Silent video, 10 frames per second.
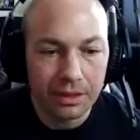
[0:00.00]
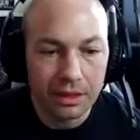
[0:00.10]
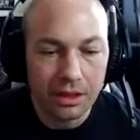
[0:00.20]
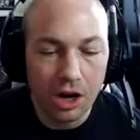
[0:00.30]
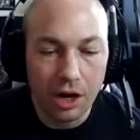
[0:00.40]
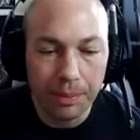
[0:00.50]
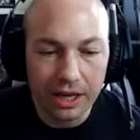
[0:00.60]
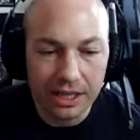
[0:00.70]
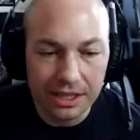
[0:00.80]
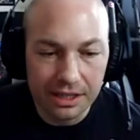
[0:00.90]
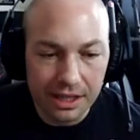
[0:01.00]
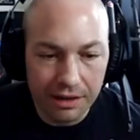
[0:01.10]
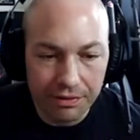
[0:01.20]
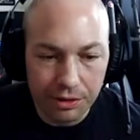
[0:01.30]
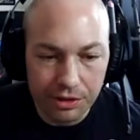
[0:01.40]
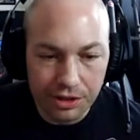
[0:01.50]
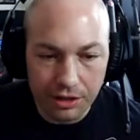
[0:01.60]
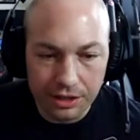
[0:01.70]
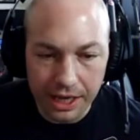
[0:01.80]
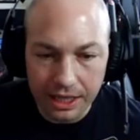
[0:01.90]
The hard part is that if you
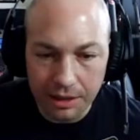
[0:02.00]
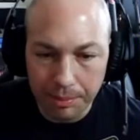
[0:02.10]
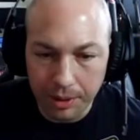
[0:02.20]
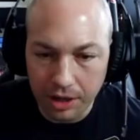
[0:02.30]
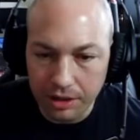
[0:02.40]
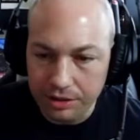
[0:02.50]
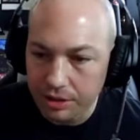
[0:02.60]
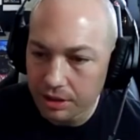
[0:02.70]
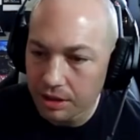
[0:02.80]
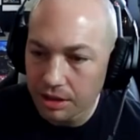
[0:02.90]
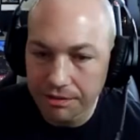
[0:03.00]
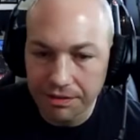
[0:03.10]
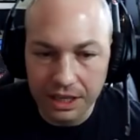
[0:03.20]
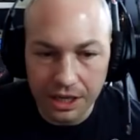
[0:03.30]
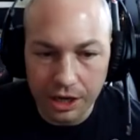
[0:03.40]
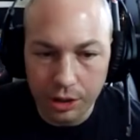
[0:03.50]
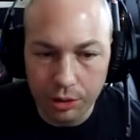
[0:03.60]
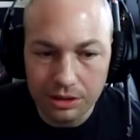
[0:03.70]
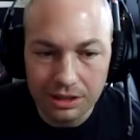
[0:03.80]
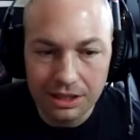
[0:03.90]
start taking apart the
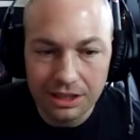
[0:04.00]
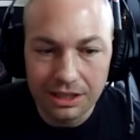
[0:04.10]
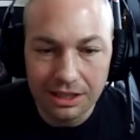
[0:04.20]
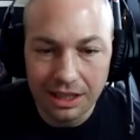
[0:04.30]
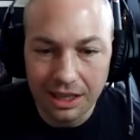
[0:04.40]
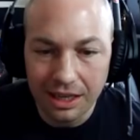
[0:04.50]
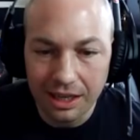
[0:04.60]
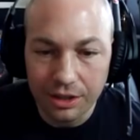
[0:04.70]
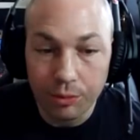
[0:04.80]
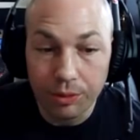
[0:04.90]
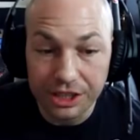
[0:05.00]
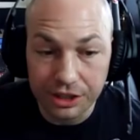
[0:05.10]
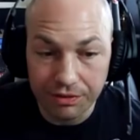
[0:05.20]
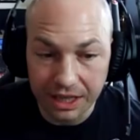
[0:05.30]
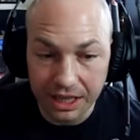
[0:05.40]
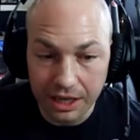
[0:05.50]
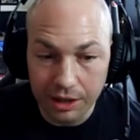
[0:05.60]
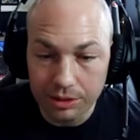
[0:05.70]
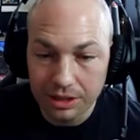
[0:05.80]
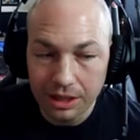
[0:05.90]
video, the original
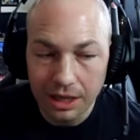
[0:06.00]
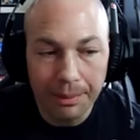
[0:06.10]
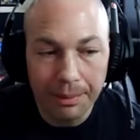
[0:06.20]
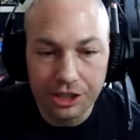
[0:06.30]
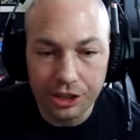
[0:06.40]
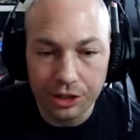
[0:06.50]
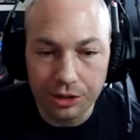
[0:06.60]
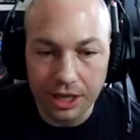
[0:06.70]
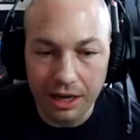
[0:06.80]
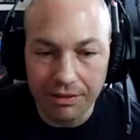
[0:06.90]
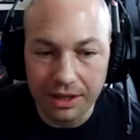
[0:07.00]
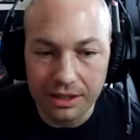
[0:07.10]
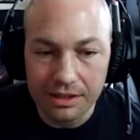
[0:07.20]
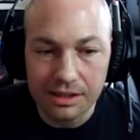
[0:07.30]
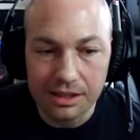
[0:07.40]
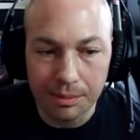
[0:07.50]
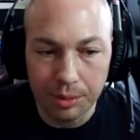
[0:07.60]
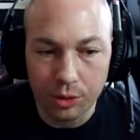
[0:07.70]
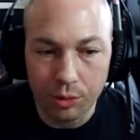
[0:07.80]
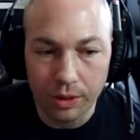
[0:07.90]
video, I'm going to show you kind of a
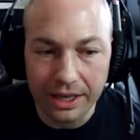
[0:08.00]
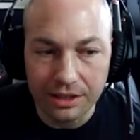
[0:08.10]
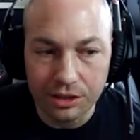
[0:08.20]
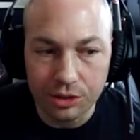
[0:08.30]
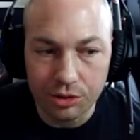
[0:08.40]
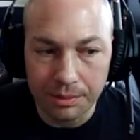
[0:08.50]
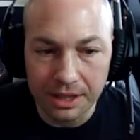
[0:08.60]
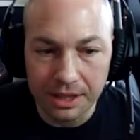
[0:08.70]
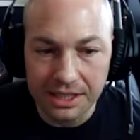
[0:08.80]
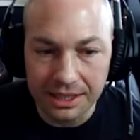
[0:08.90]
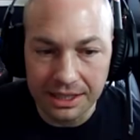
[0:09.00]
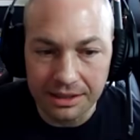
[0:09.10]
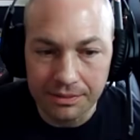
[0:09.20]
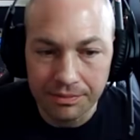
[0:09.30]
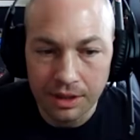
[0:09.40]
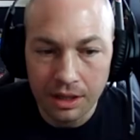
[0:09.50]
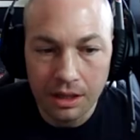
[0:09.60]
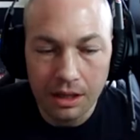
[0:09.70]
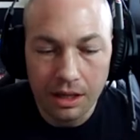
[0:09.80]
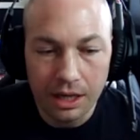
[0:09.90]
simpler way to do some of these things.
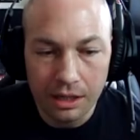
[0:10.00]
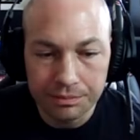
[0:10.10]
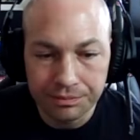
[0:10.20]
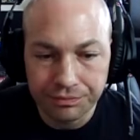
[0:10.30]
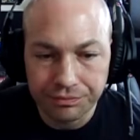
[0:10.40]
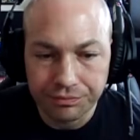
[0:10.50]
But